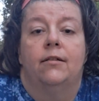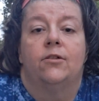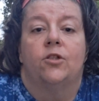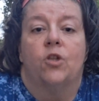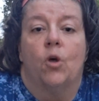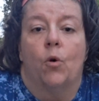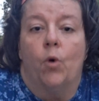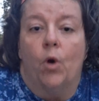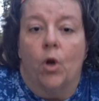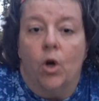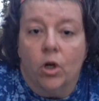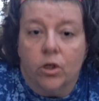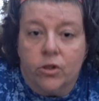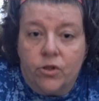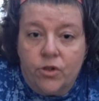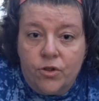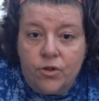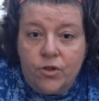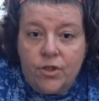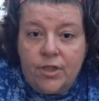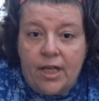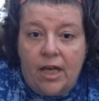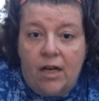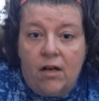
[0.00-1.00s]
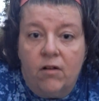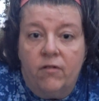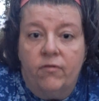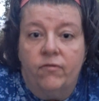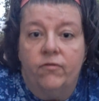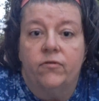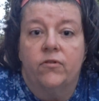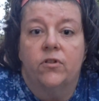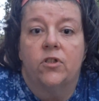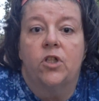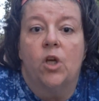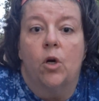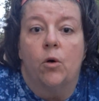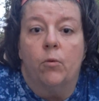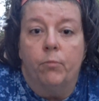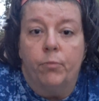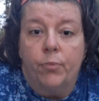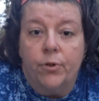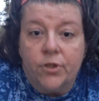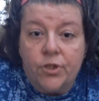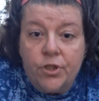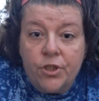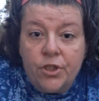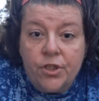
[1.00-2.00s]
Don't hurt yourself. Don't
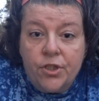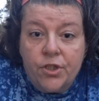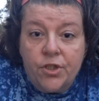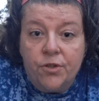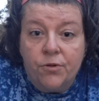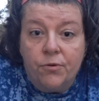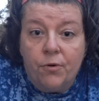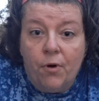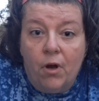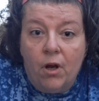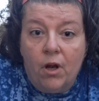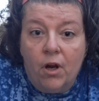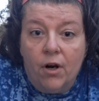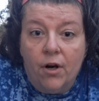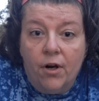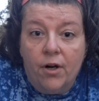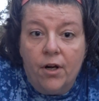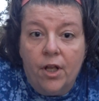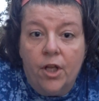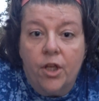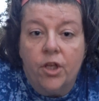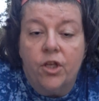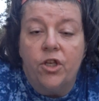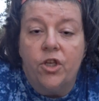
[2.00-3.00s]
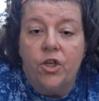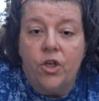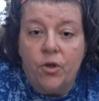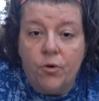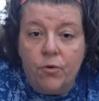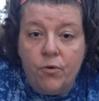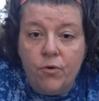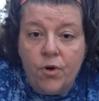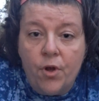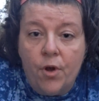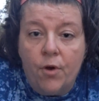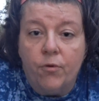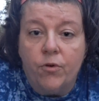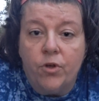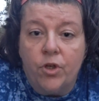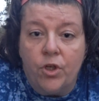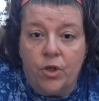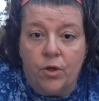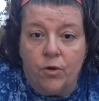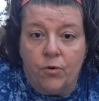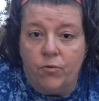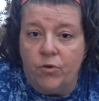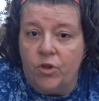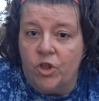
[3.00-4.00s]
push it too hard. You know
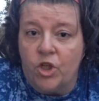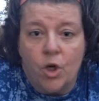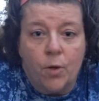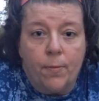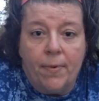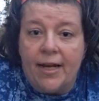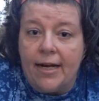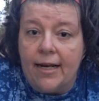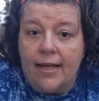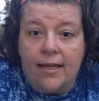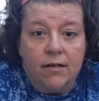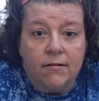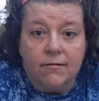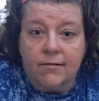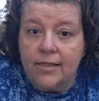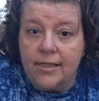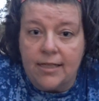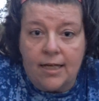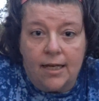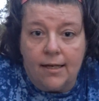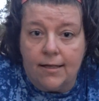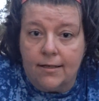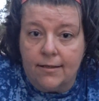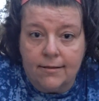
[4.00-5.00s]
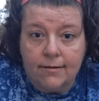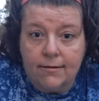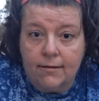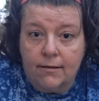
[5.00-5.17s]
you. Nobody else does.